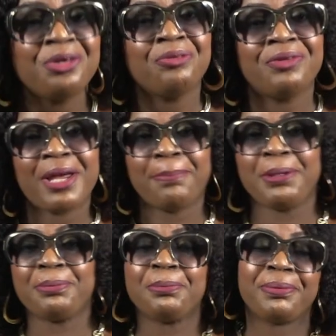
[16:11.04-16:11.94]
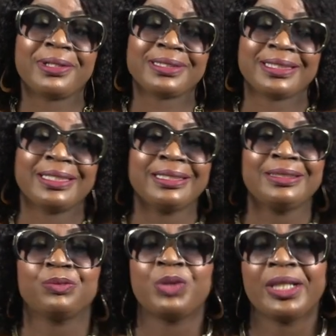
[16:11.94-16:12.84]
We are people person.
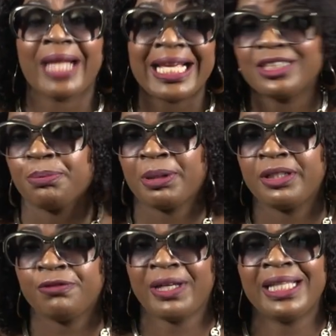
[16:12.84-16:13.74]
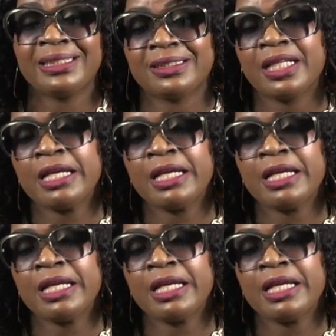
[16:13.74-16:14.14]
We light up an event.